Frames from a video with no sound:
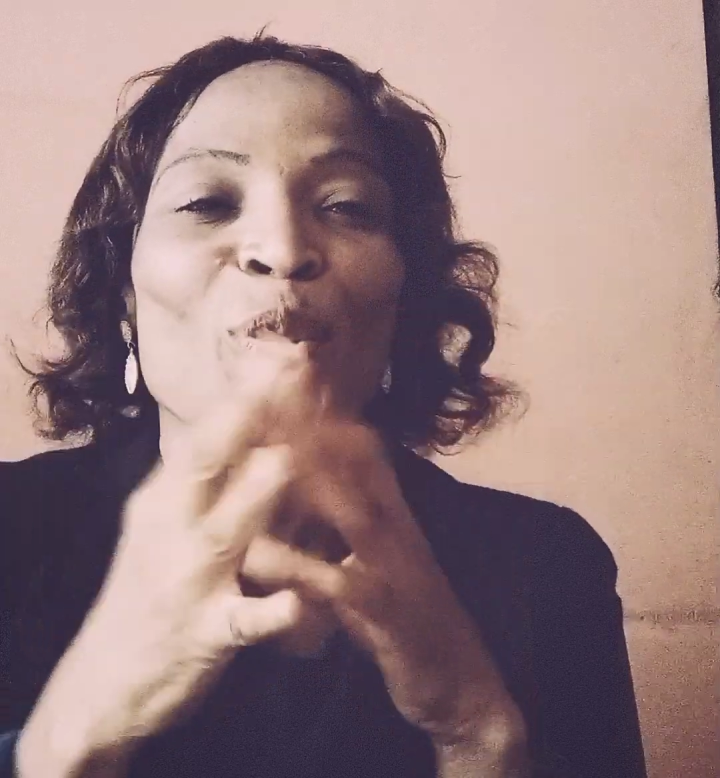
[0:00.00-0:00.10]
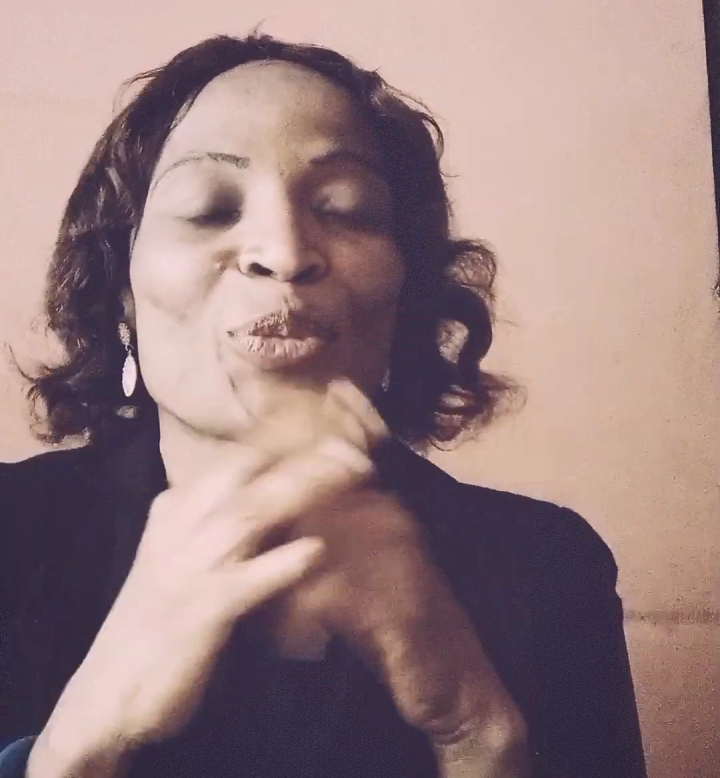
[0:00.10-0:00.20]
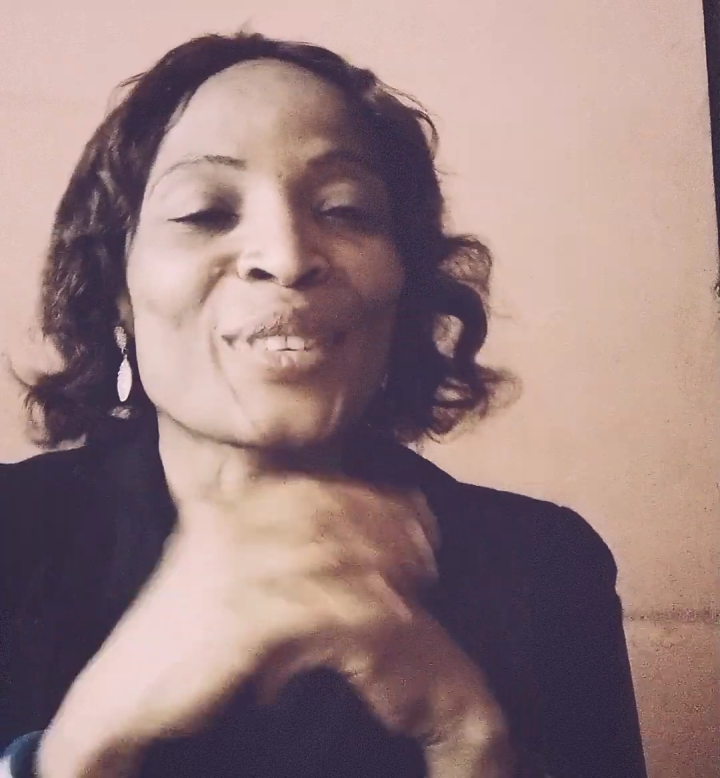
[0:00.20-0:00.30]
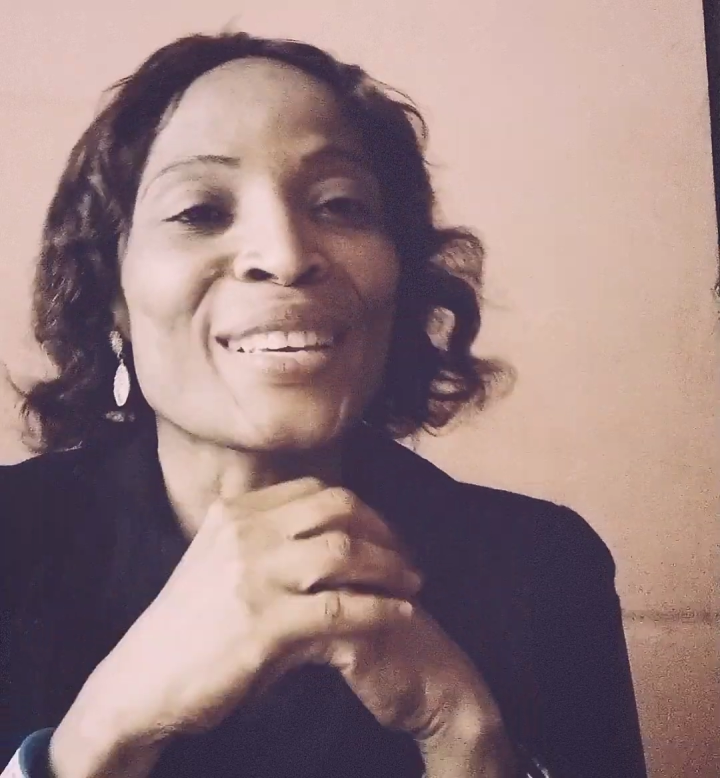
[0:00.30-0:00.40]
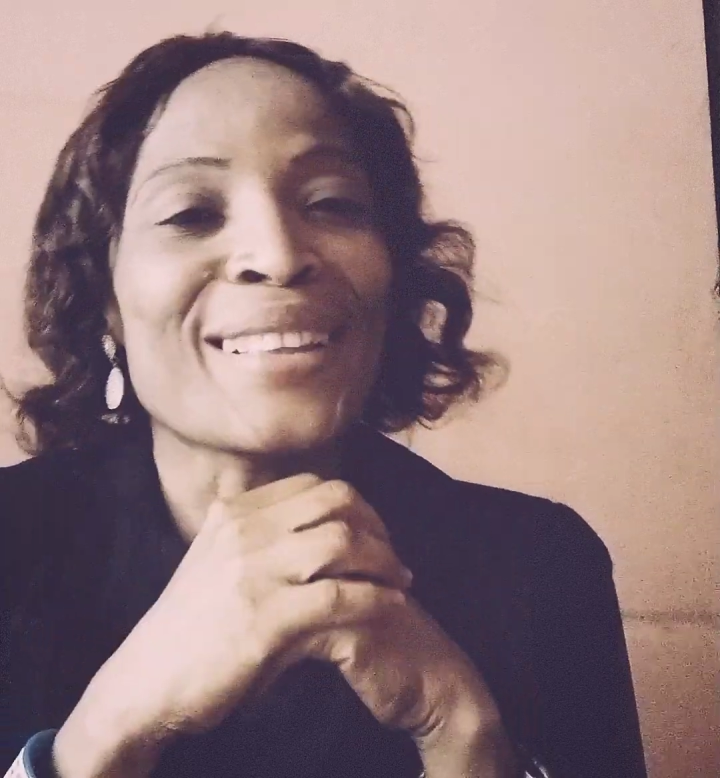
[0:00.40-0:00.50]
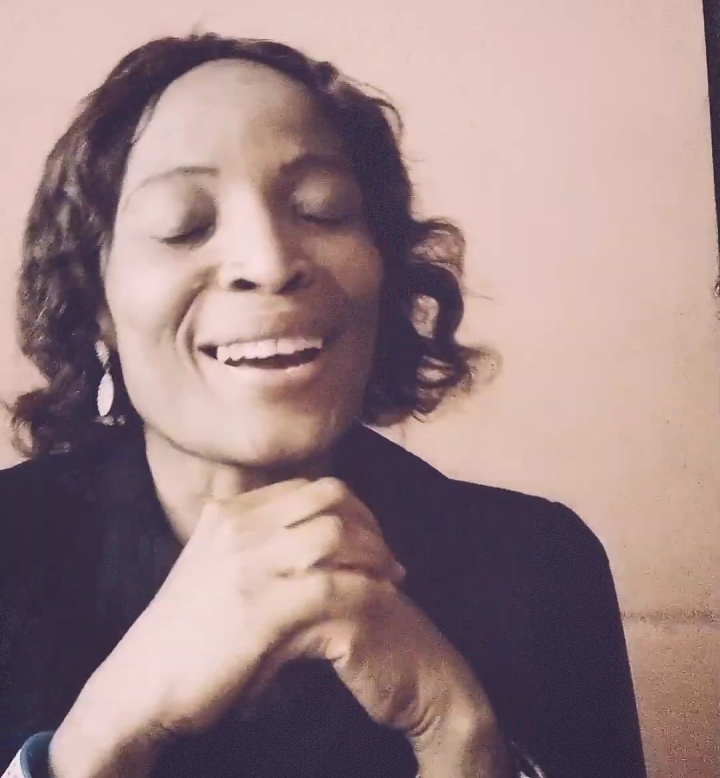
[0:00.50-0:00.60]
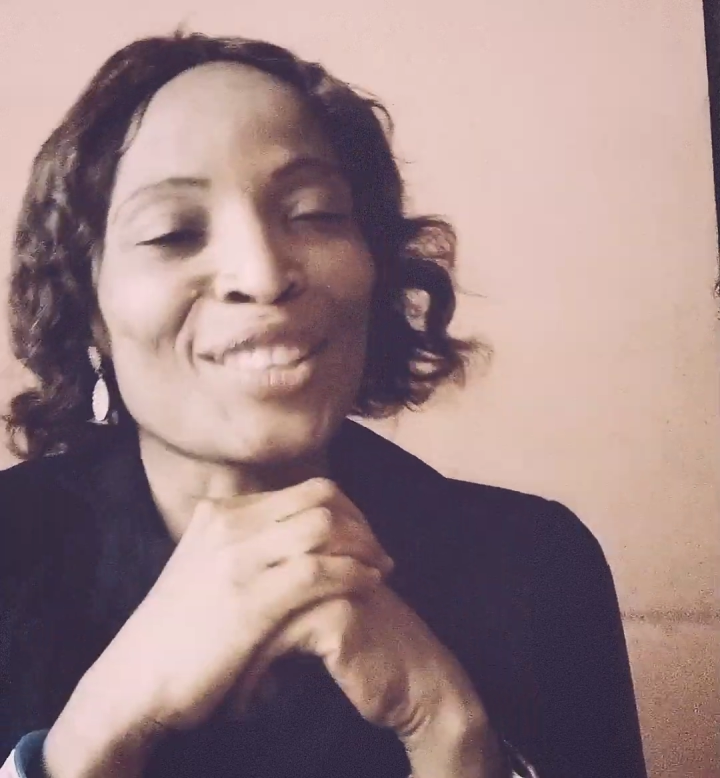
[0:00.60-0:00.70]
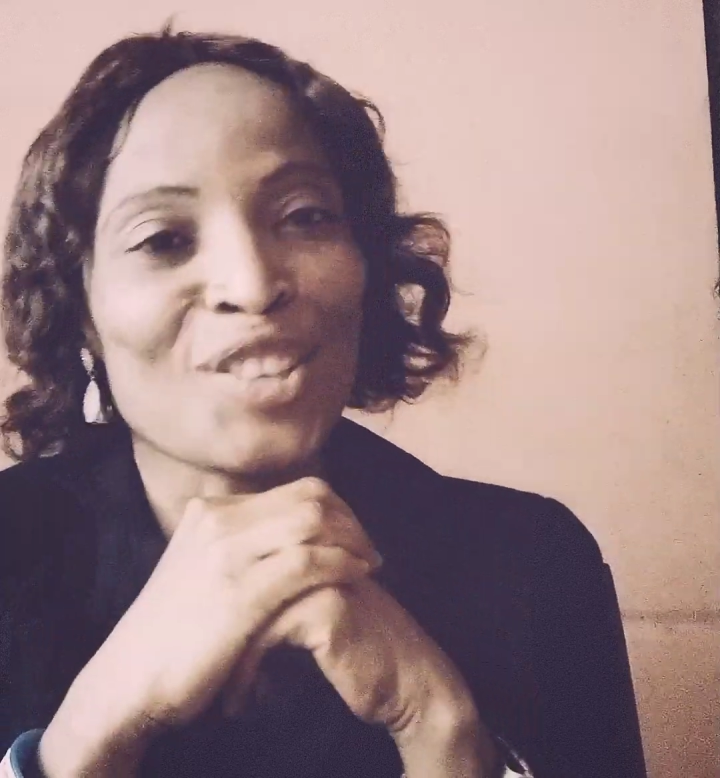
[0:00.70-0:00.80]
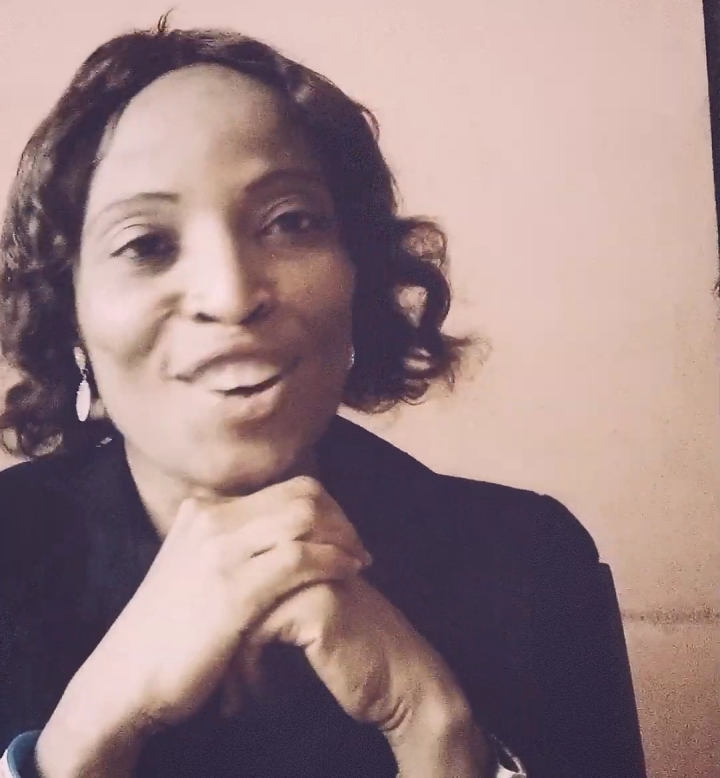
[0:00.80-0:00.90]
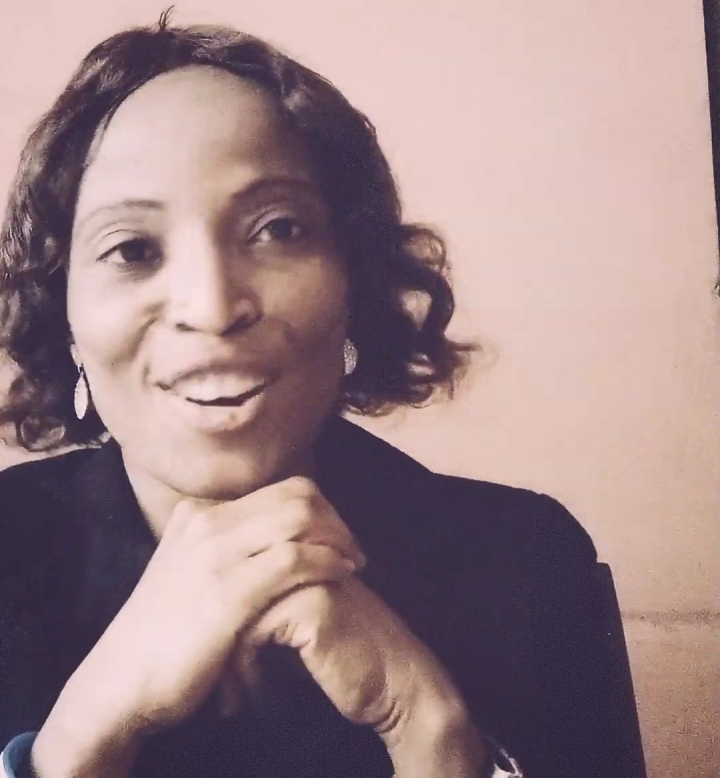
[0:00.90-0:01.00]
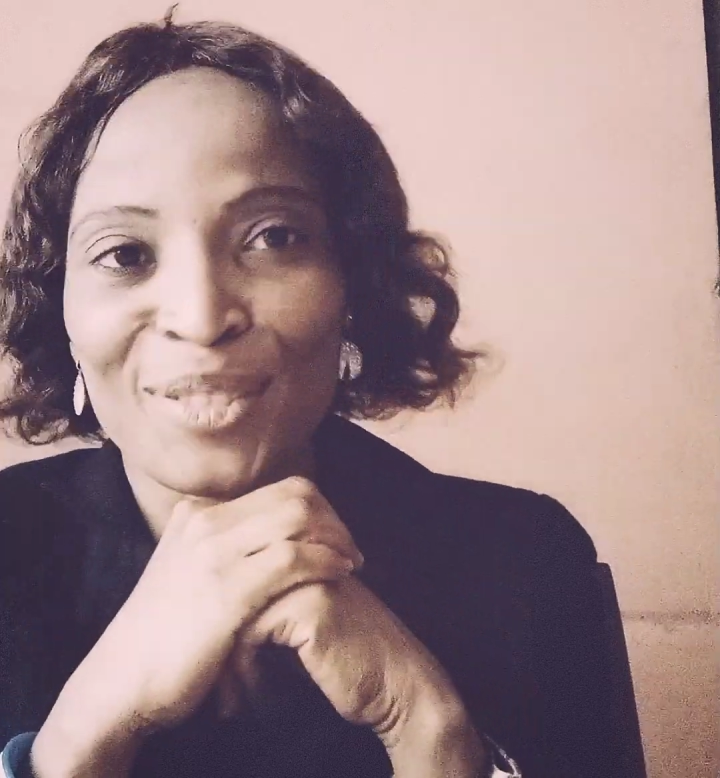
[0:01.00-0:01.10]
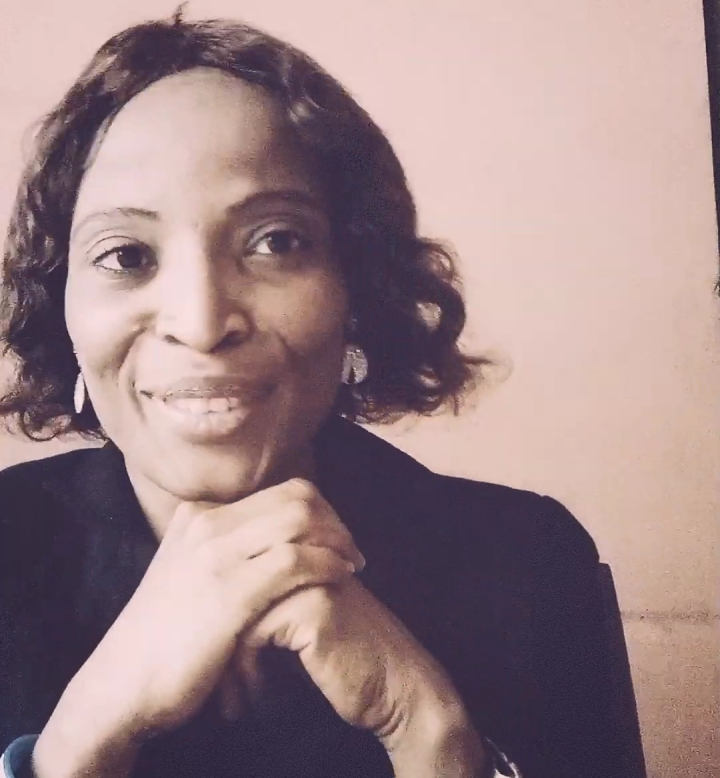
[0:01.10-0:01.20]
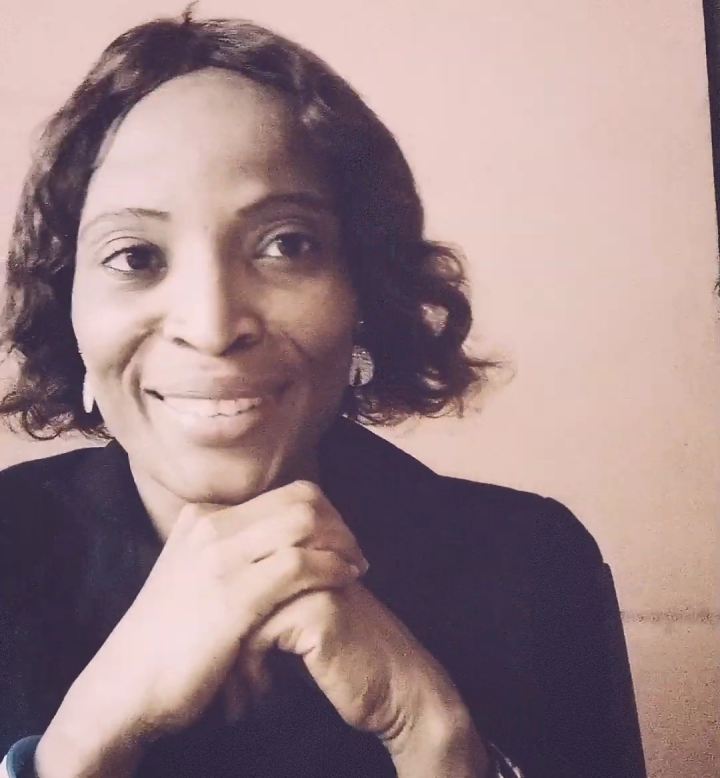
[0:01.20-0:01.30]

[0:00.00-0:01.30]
seeing her child